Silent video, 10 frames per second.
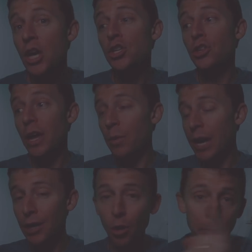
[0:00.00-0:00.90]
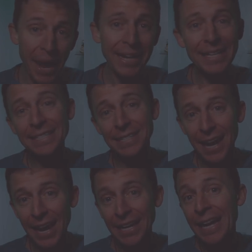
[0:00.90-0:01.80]
so that when I go back
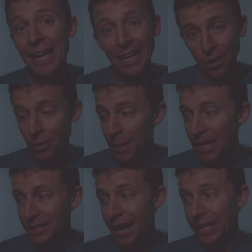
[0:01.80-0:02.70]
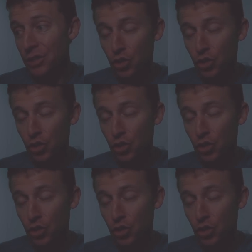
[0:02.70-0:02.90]
inside here in a minute, I can